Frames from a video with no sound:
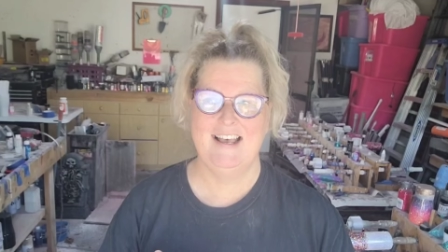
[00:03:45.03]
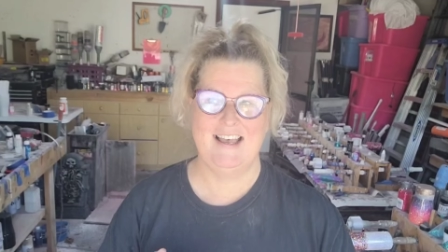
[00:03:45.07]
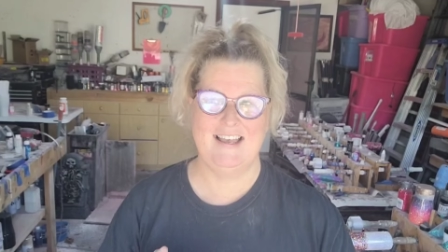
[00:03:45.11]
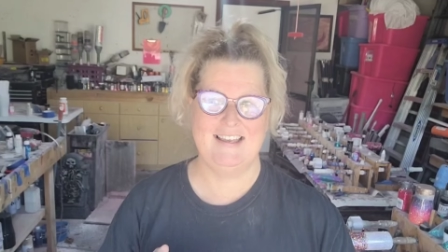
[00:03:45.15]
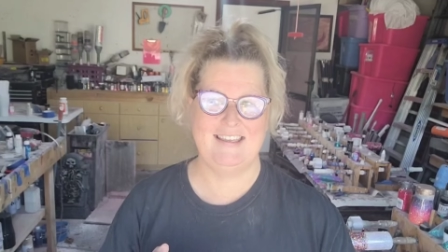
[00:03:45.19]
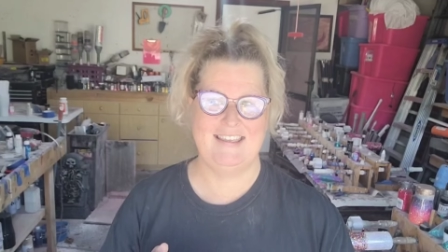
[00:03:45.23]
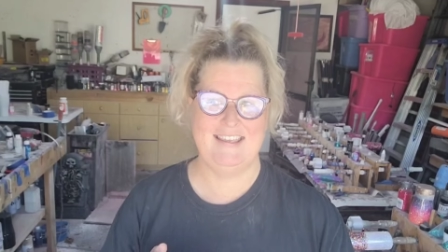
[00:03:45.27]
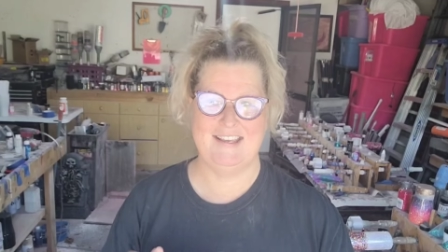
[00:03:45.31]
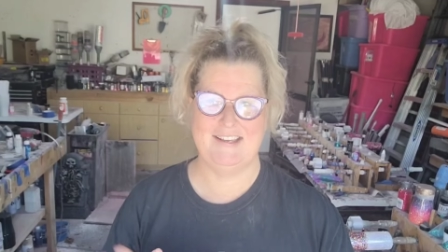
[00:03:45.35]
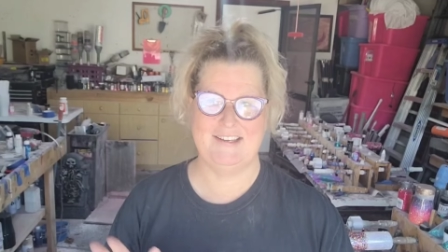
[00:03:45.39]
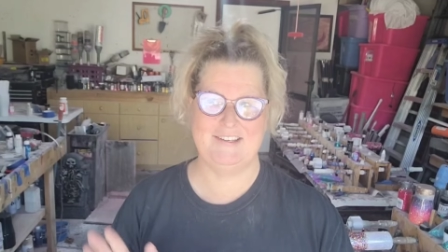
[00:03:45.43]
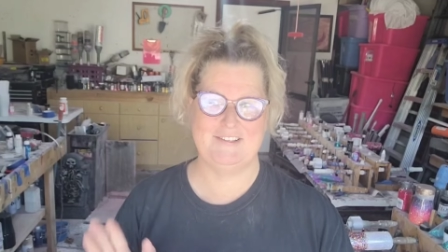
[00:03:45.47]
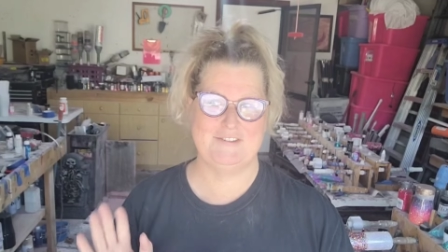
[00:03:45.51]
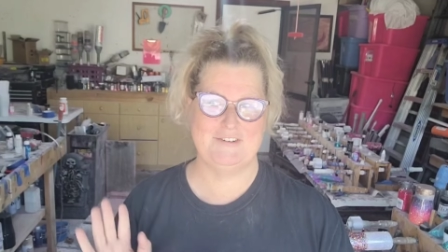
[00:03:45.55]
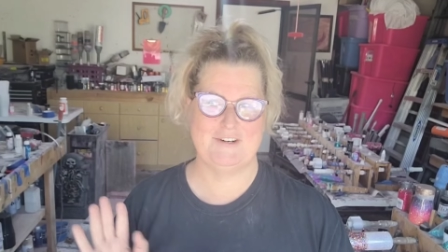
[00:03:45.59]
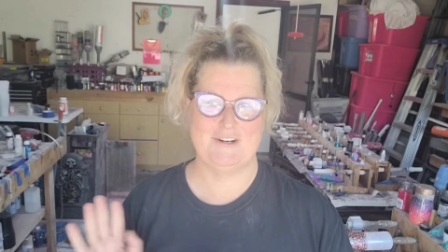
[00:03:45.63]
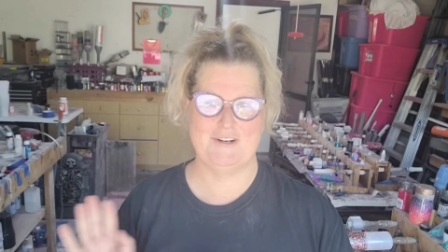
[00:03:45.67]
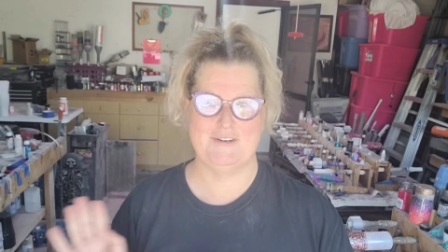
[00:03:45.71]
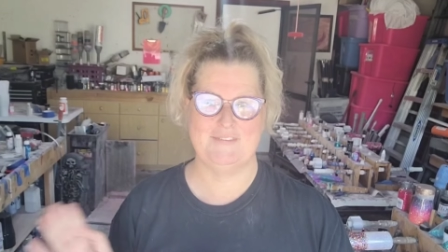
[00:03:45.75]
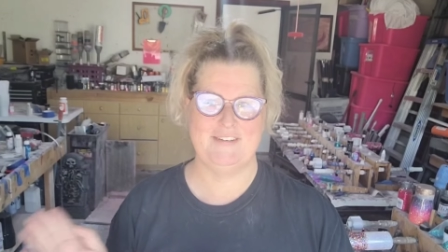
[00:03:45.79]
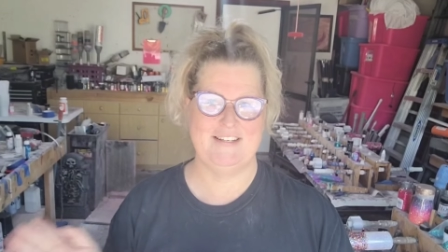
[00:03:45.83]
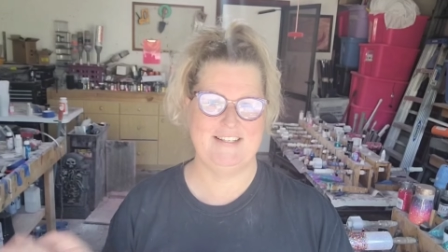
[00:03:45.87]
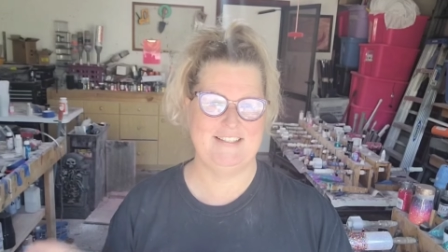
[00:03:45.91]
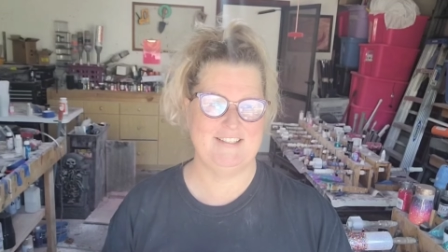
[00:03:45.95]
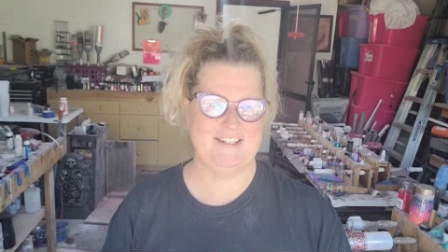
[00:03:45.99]
I can't
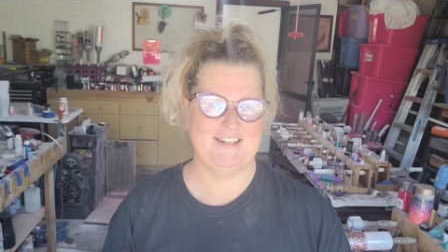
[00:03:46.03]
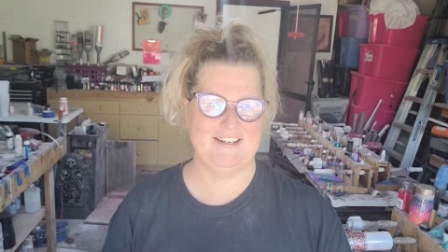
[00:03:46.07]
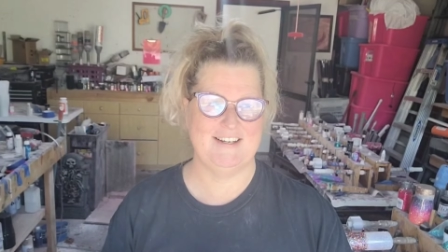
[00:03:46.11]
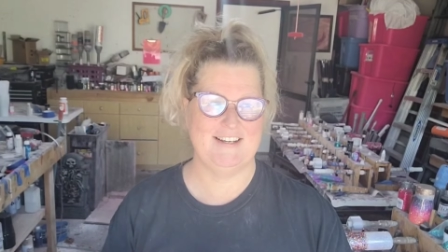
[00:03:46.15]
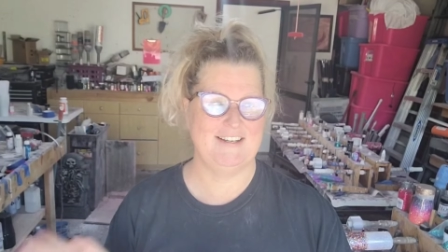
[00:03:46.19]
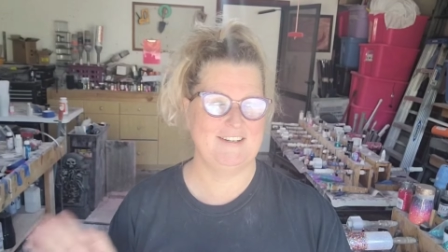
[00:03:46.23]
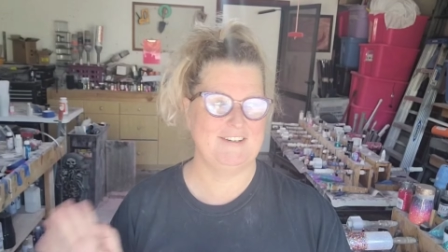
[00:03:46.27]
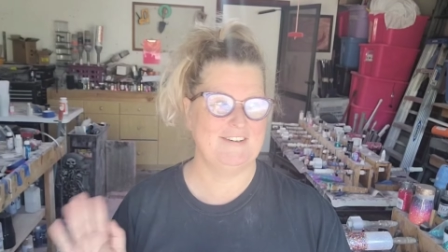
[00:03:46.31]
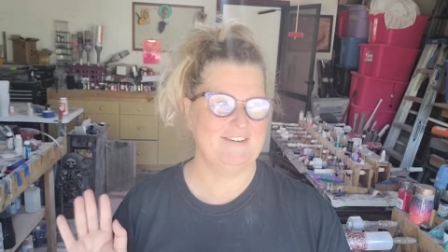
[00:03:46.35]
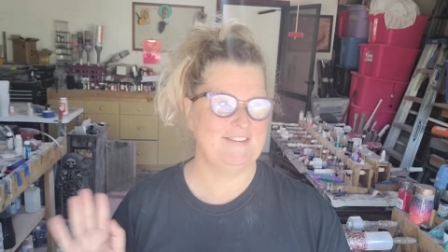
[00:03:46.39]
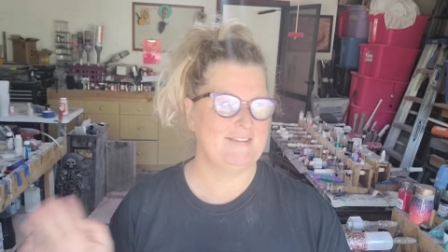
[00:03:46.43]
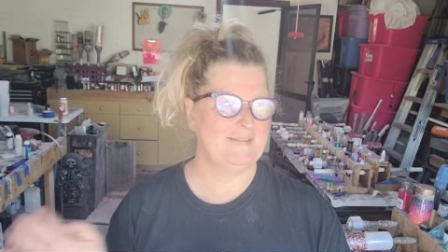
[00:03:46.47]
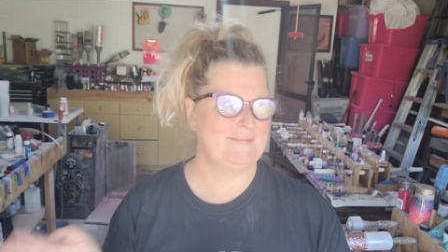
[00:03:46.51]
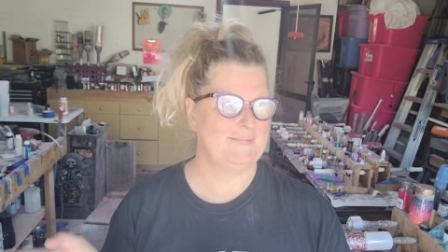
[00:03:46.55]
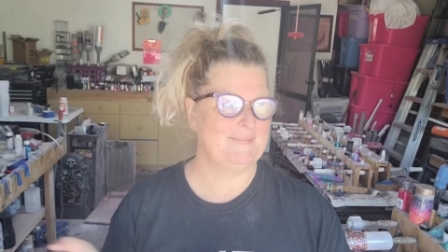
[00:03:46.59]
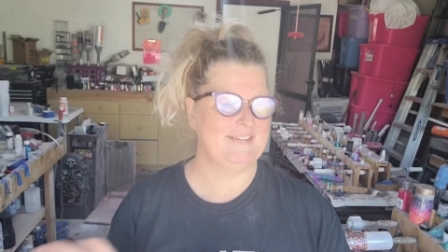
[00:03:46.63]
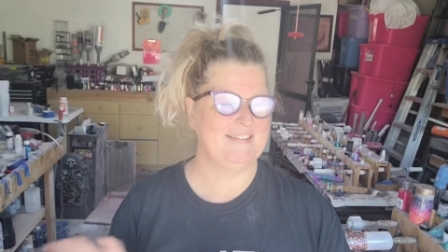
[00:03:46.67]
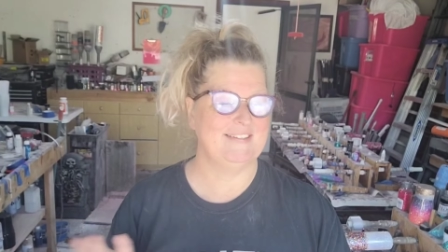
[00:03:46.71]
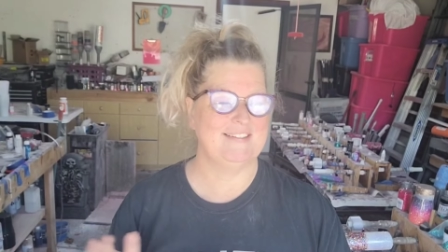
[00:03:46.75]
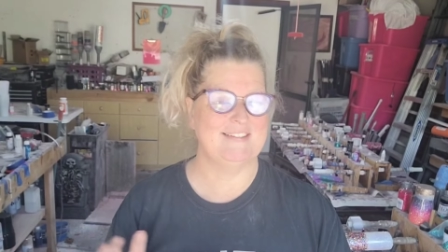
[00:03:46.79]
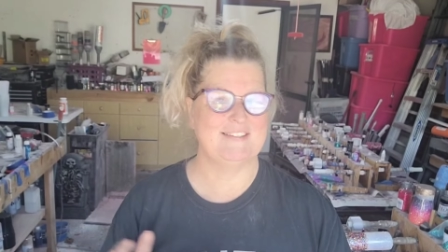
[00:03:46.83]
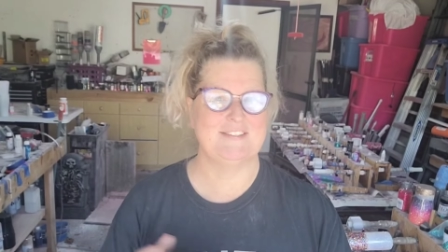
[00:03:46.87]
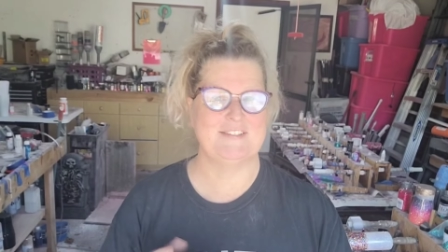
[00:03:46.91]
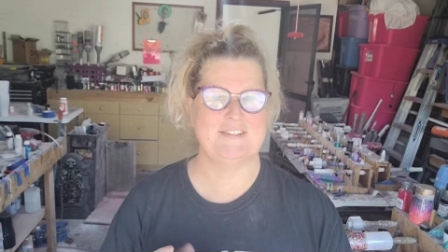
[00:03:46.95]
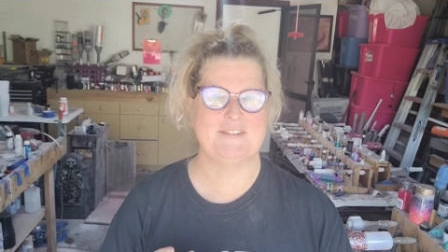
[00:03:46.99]
control my dog or the
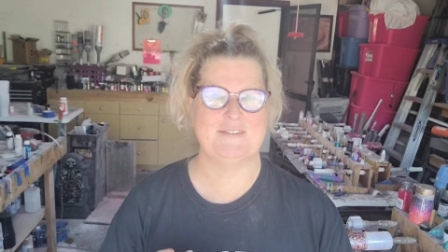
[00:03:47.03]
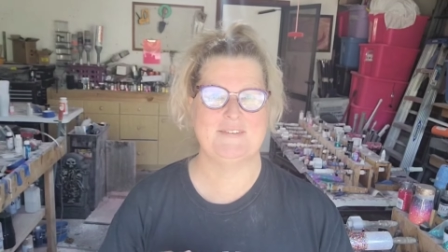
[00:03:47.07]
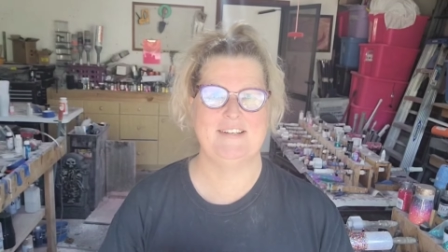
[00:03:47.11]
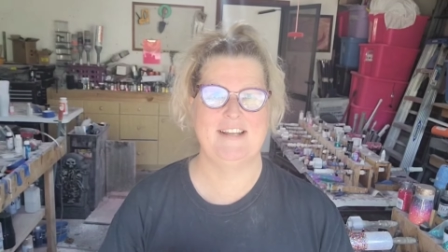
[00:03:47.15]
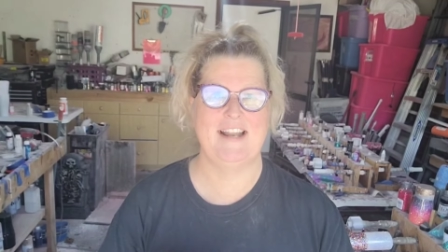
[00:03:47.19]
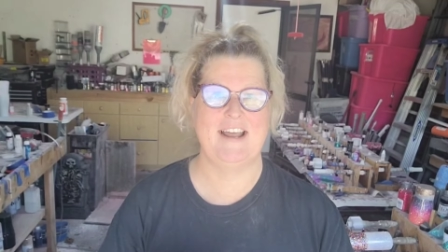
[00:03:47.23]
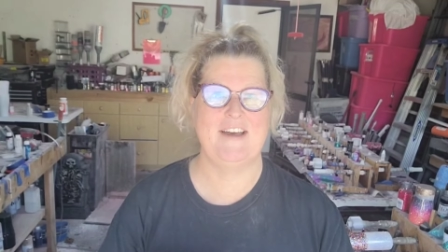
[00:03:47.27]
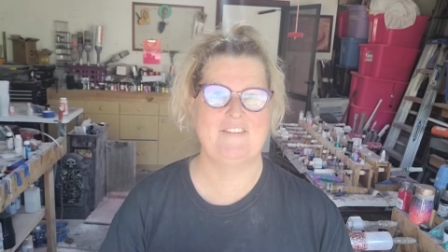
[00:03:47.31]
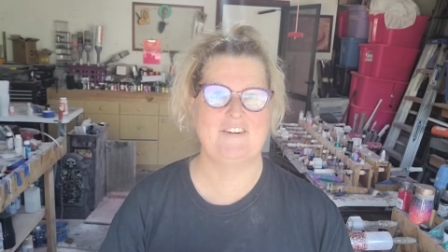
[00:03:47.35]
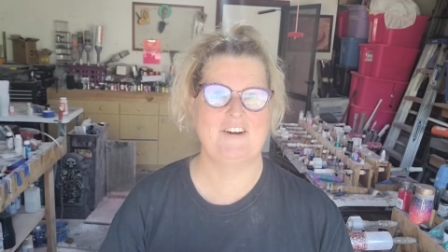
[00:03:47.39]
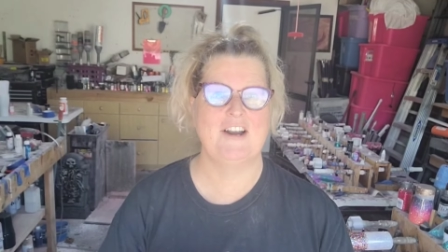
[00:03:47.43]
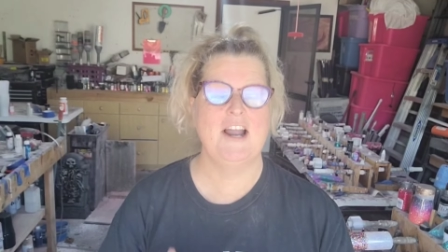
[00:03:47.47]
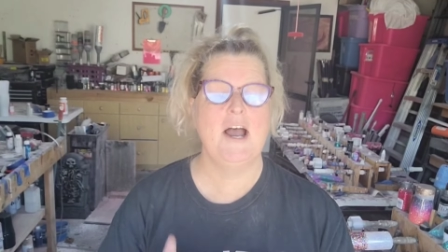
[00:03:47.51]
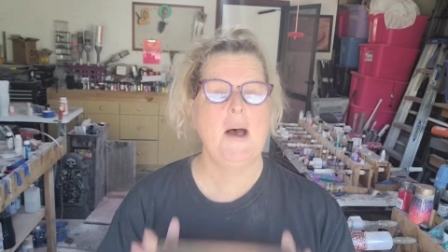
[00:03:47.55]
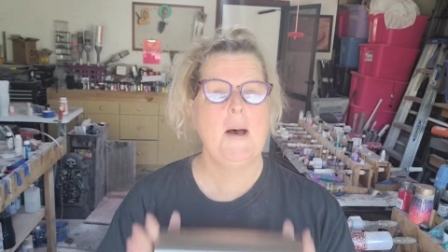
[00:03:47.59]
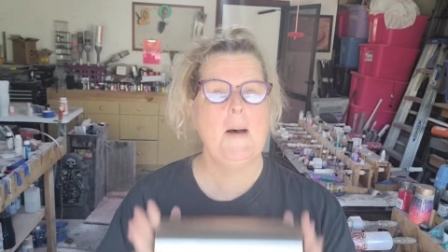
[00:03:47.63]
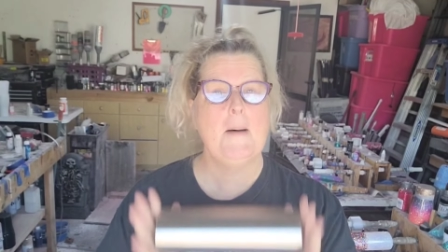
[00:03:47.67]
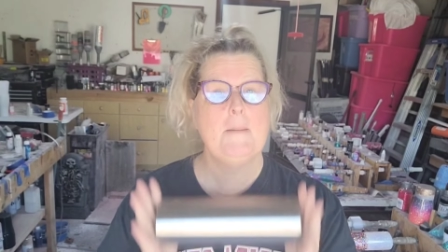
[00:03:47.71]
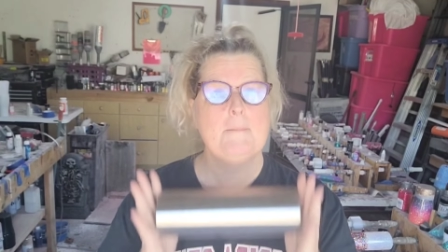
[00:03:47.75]
bills or whatever.